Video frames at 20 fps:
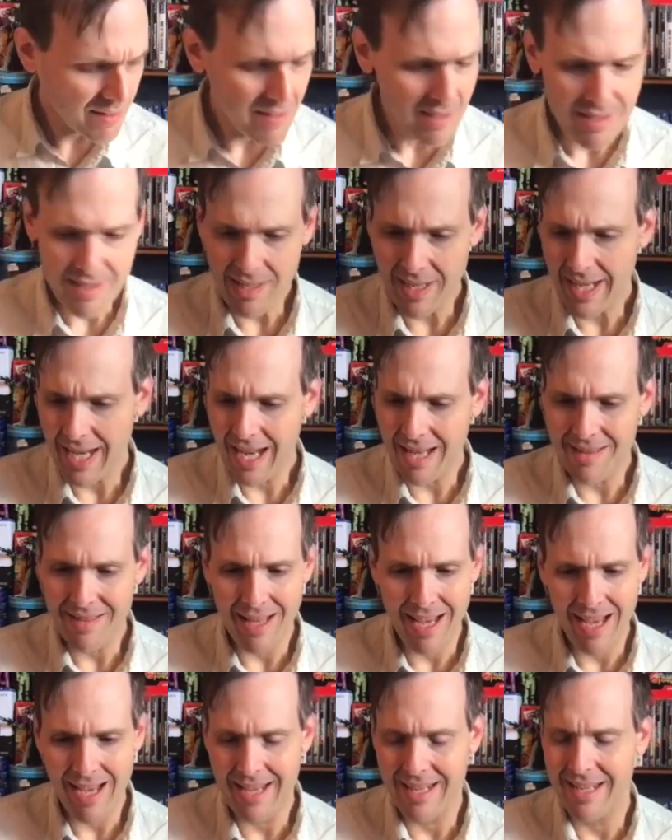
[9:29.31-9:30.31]
So I had
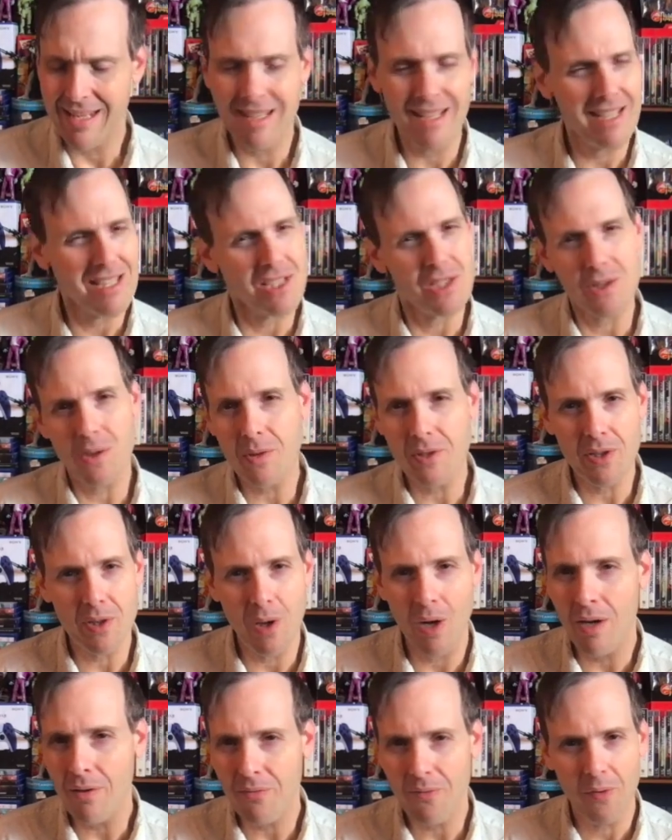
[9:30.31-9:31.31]
that, and then I sold it
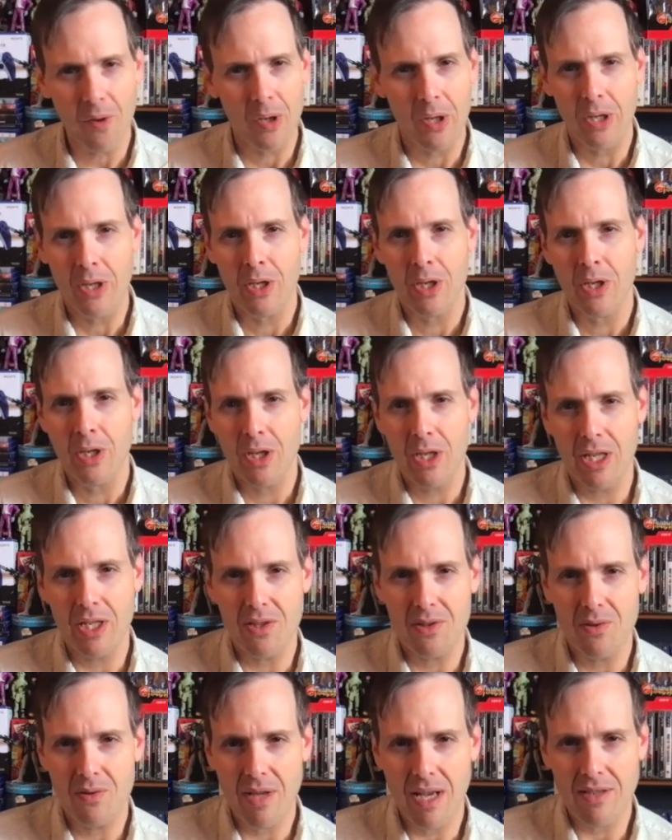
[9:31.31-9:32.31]
off in
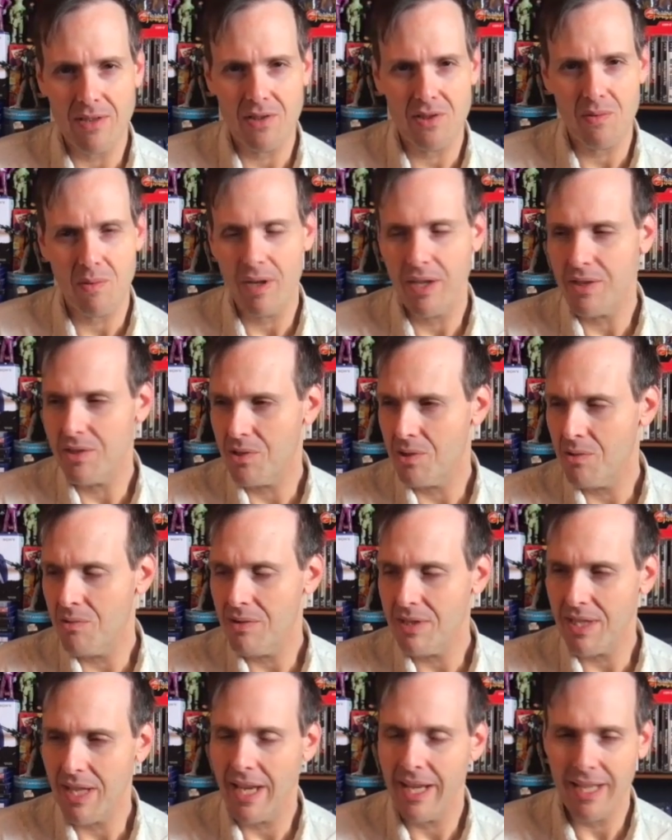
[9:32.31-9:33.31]
2022
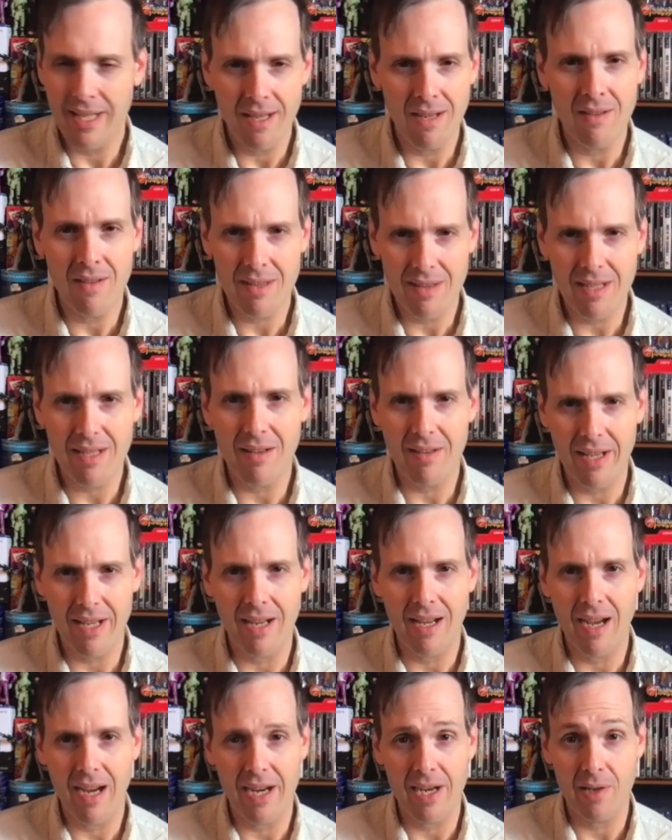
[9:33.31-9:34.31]
saying, you know, I think I'll get a
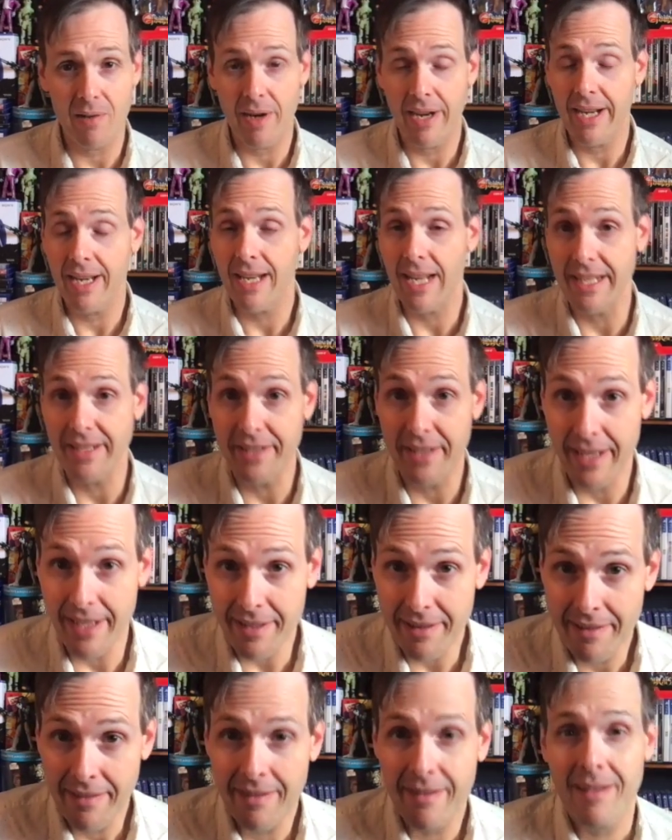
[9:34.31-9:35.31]
higher grade. And I
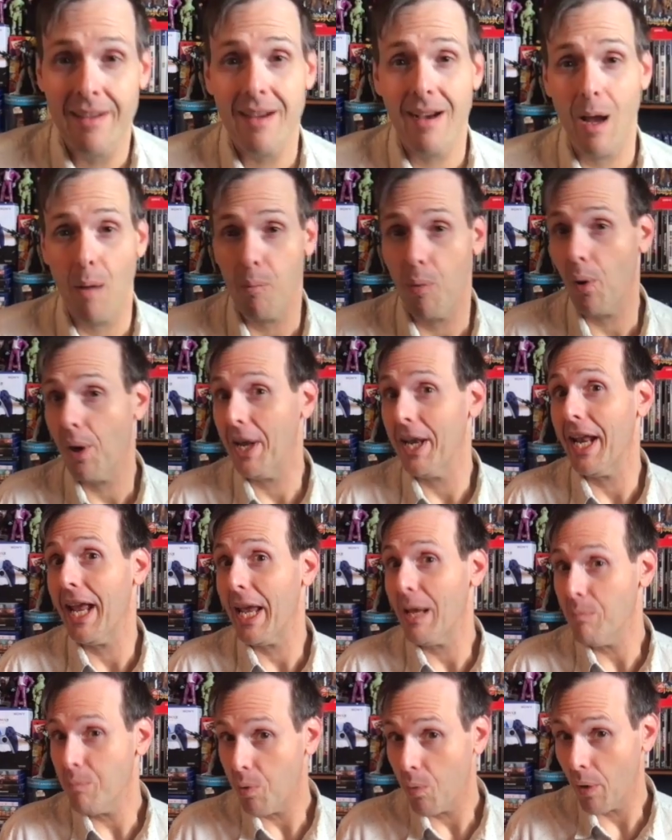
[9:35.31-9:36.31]
did. I bought an
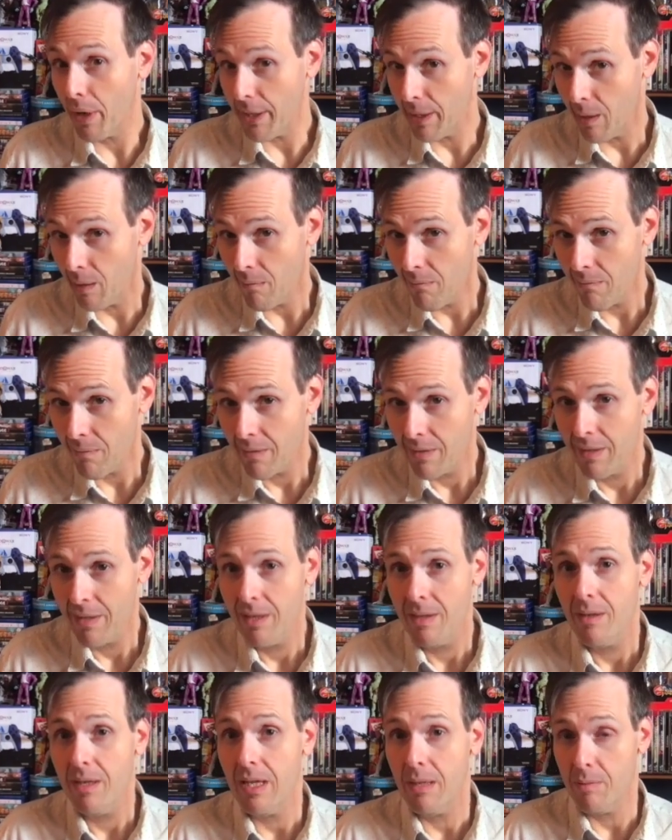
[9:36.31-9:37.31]
8.0.
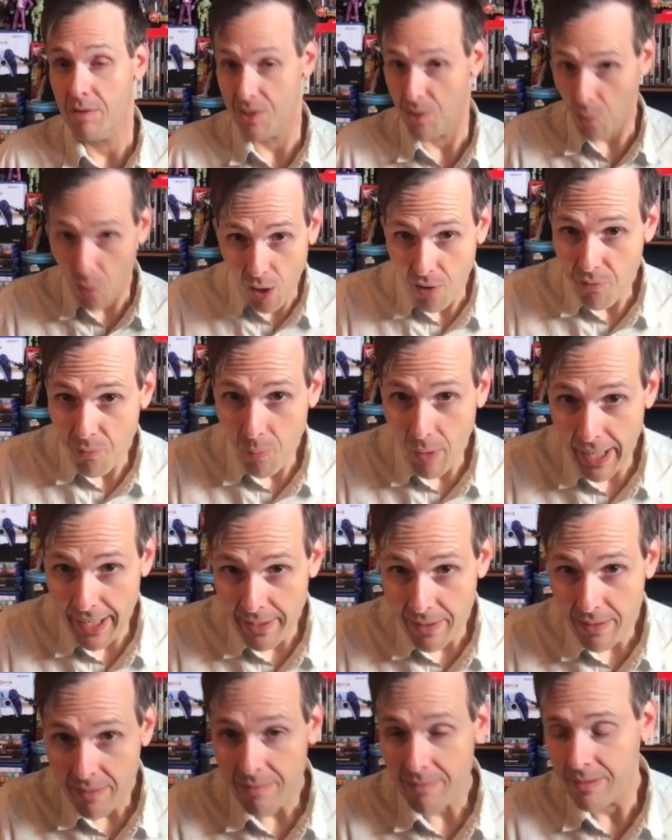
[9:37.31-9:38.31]
It was an
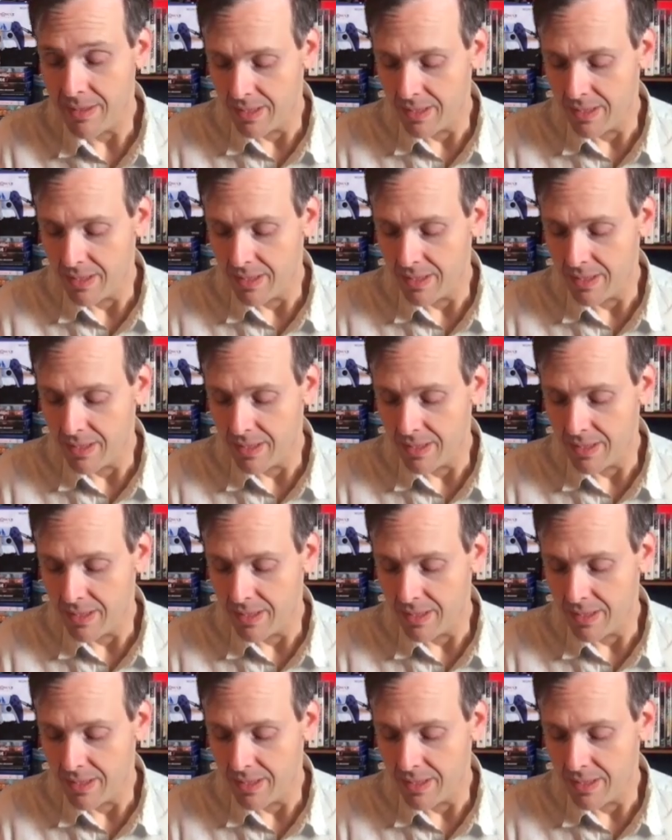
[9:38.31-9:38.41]
off-whiter.